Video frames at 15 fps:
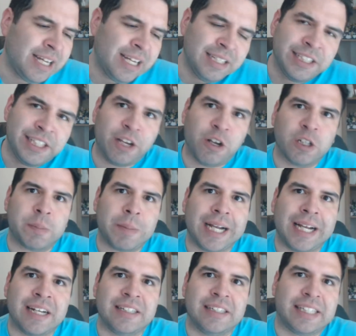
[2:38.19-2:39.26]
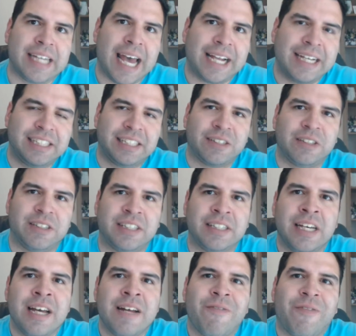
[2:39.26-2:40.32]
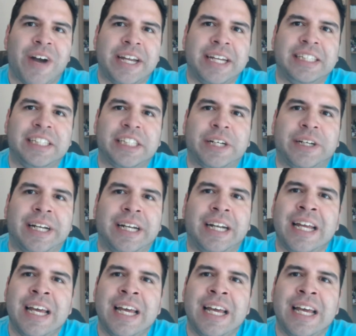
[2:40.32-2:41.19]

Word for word: So he goes back in an attack, he starts fighting Jiren,